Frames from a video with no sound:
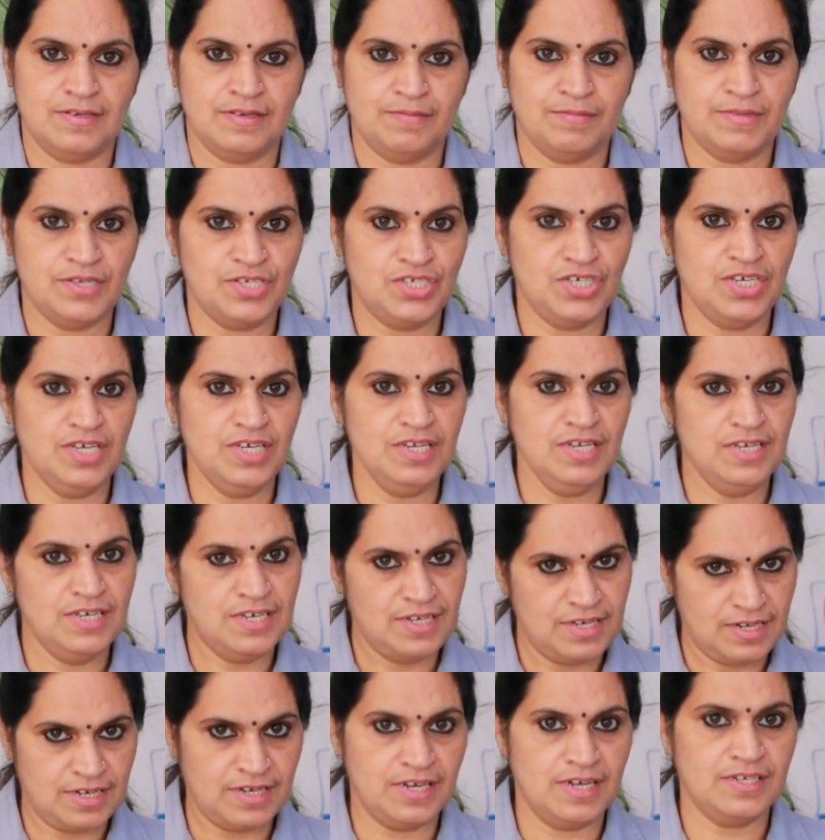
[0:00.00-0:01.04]
Machine
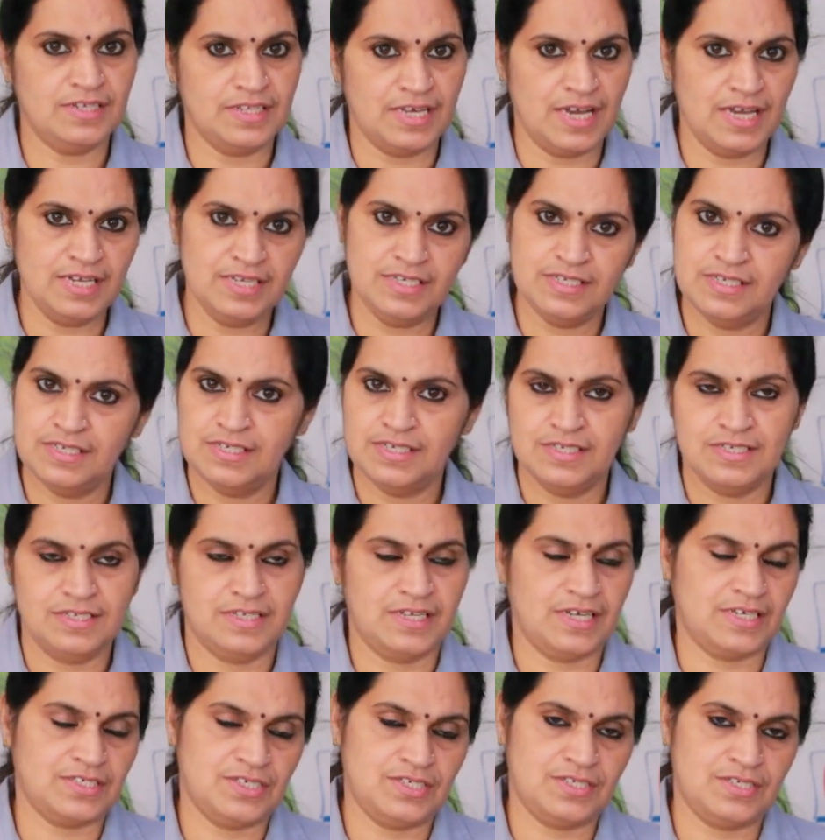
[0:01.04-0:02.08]
read that
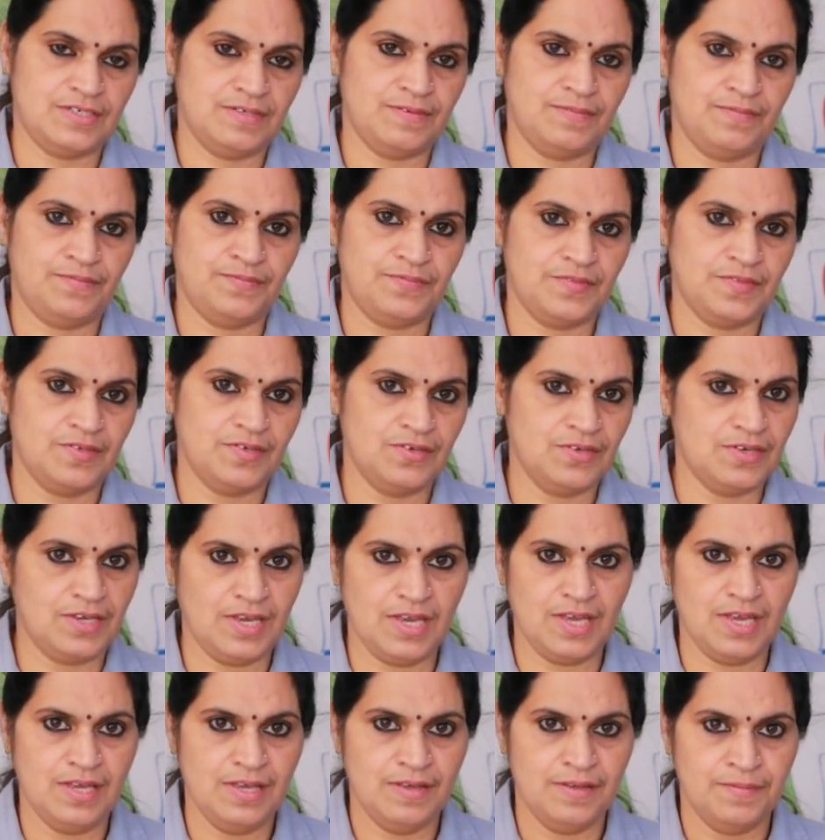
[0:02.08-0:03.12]
text.
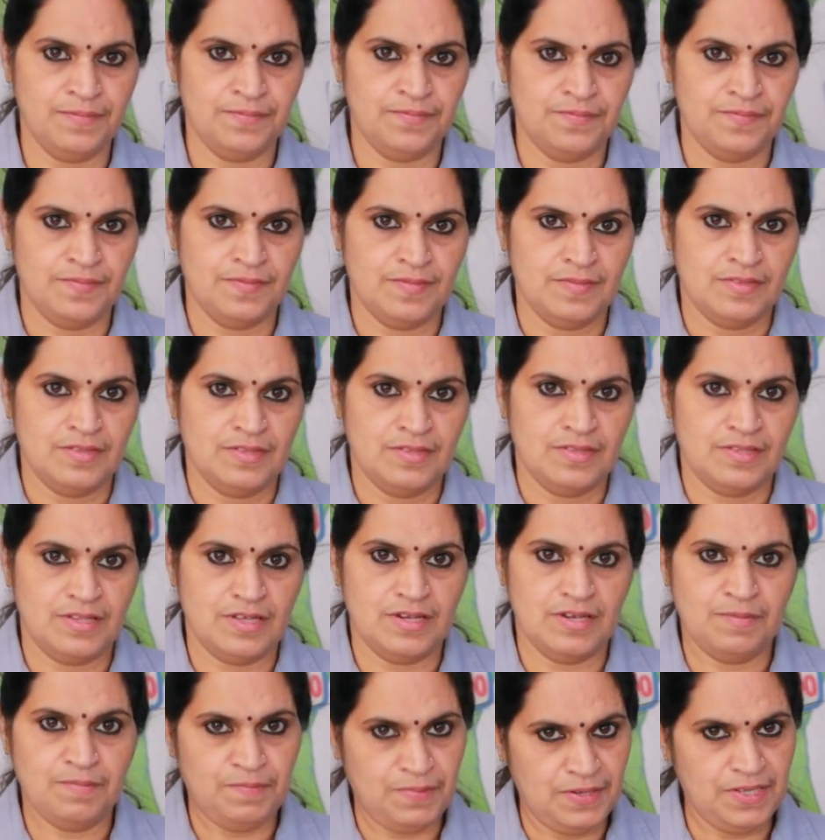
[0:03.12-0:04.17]
Okay.
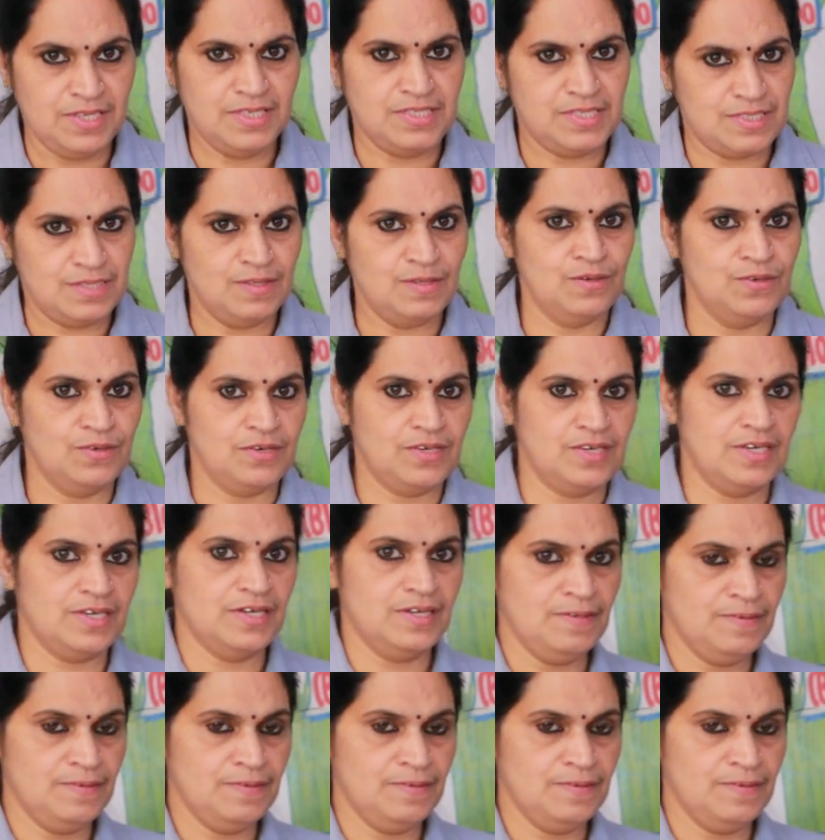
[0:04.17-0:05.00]
Then please look here.